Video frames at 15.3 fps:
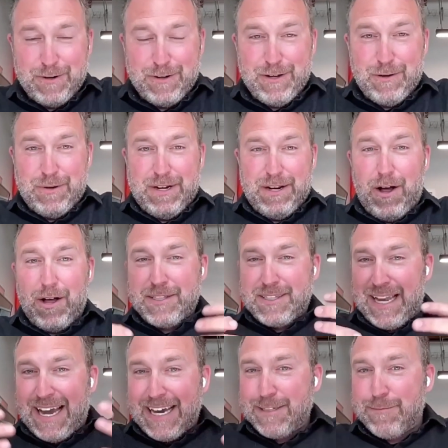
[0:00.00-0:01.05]
it all
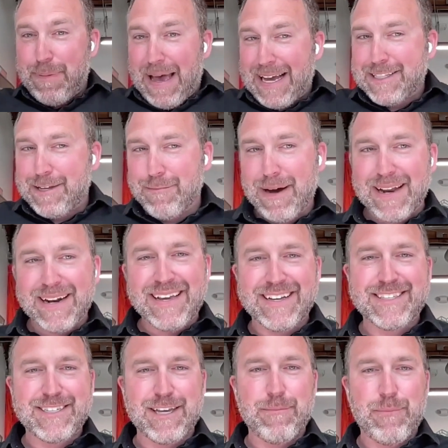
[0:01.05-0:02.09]
ties back to money
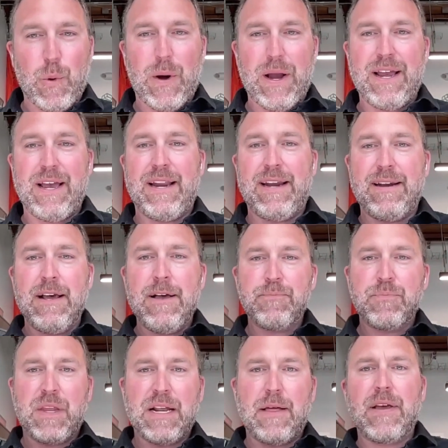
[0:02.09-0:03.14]
at some point. And
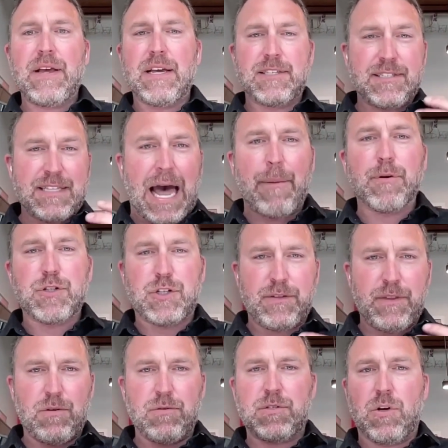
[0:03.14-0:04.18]
I think
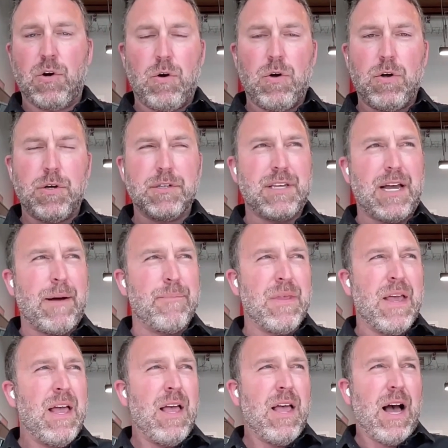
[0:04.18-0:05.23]
establishing those goals.
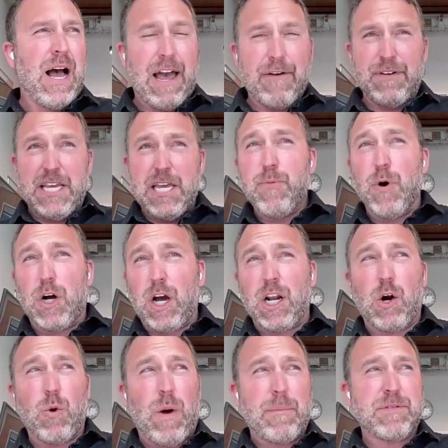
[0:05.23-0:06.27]
I have an ebook on
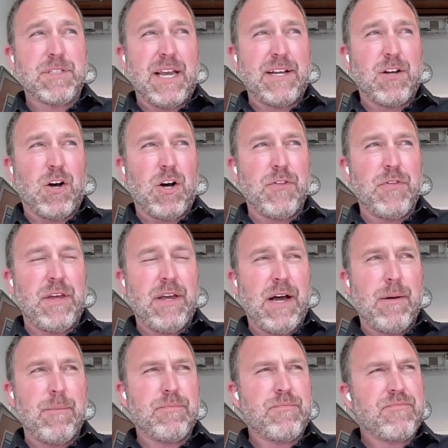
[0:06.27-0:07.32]
our website called
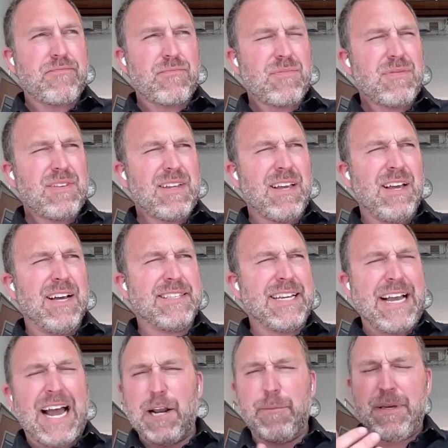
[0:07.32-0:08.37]
it's
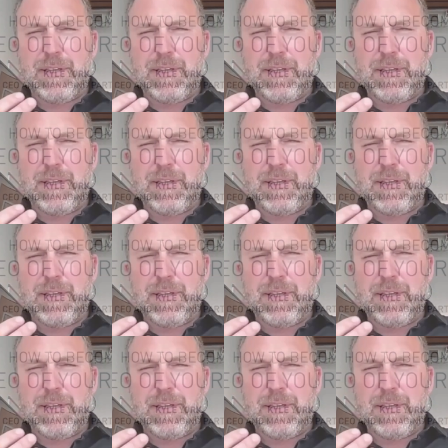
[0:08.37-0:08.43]
like how to